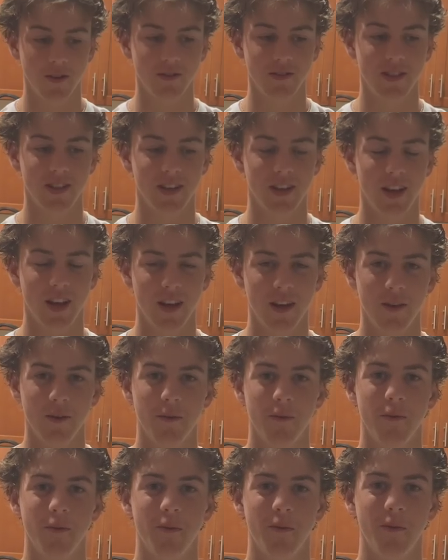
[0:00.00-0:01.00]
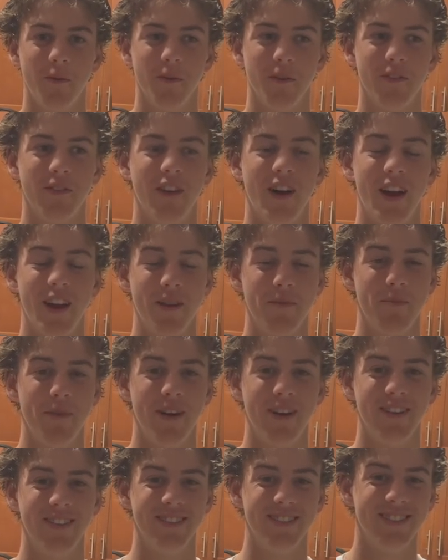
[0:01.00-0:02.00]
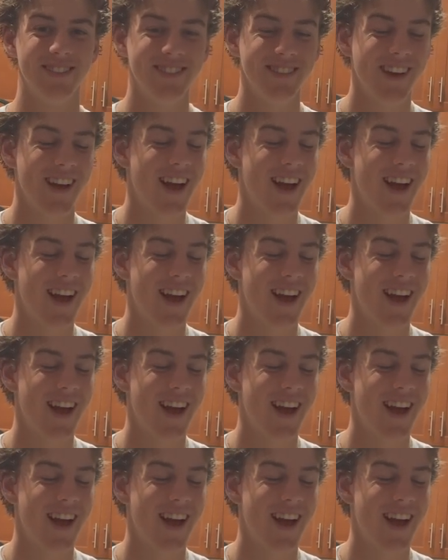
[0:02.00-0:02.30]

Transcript: tonight we're flying to Maryland.